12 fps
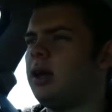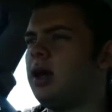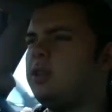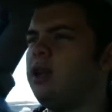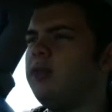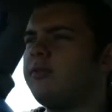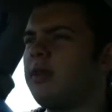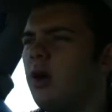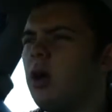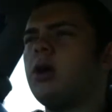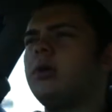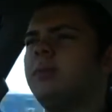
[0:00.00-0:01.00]
new
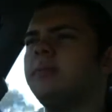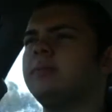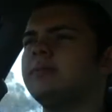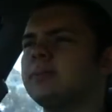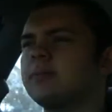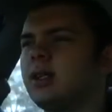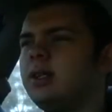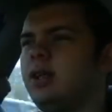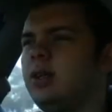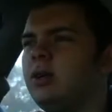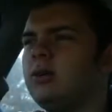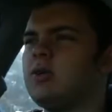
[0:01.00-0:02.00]
vlog, a
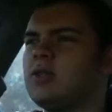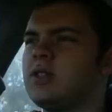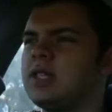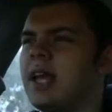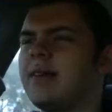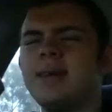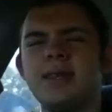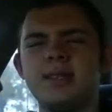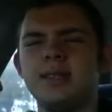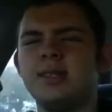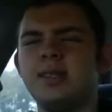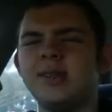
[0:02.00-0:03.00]
new
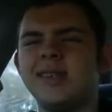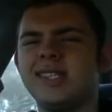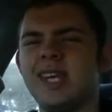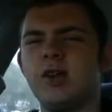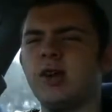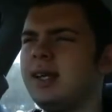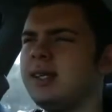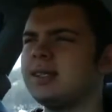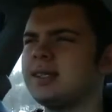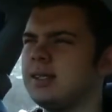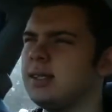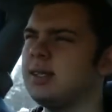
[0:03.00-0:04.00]
segment, new
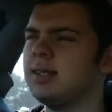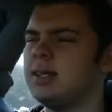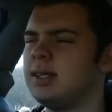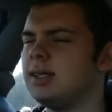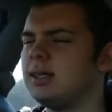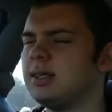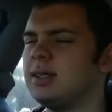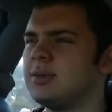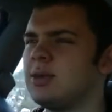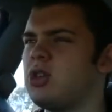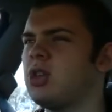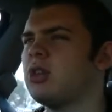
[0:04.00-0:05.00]
series,
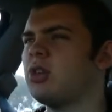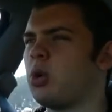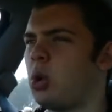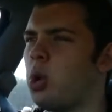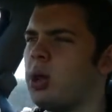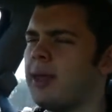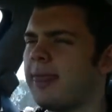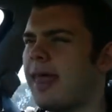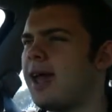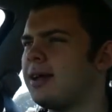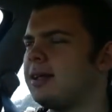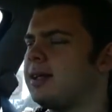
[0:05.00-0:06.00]
so you can call it
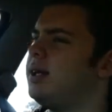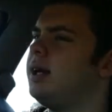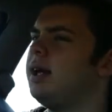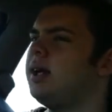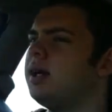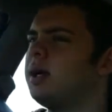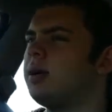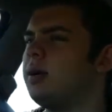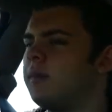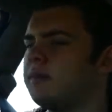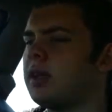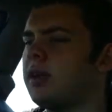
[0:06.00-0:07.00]
that.
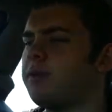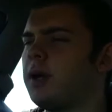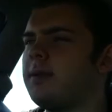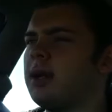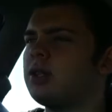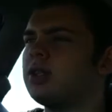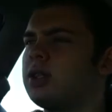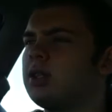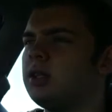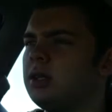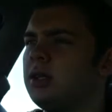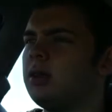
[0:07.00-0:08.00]
I pretty much,
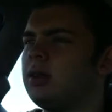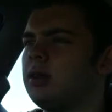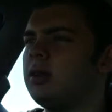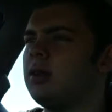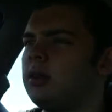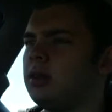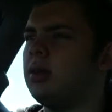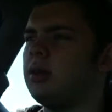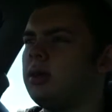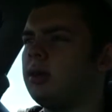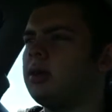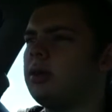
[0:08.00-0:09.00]

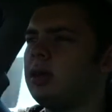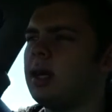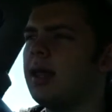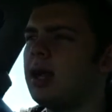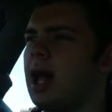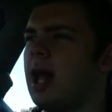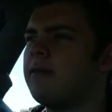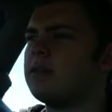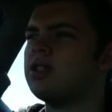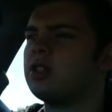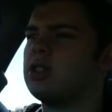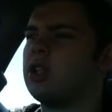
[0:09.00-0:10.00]
now that I have a
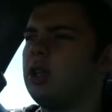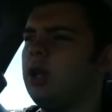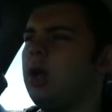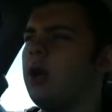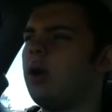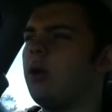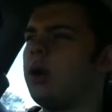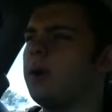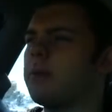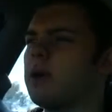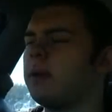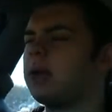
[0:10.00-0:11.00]
studio and
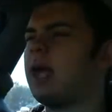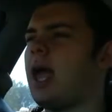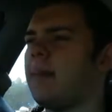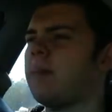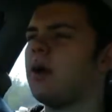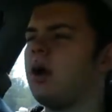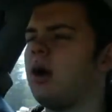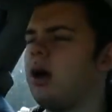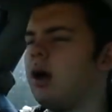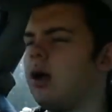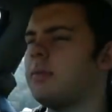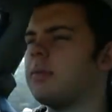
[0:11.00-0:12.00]
a proper
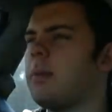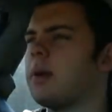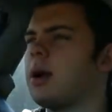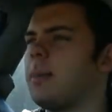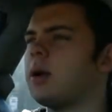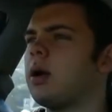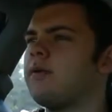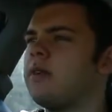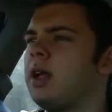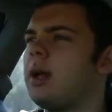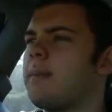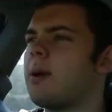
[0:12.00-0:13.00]
camera and a proper cup of
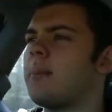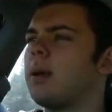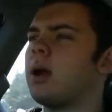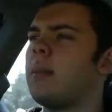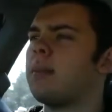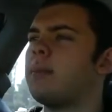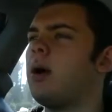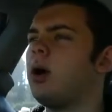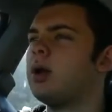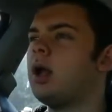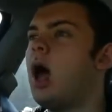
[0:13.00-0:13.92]
coffee and a proper cup of pot,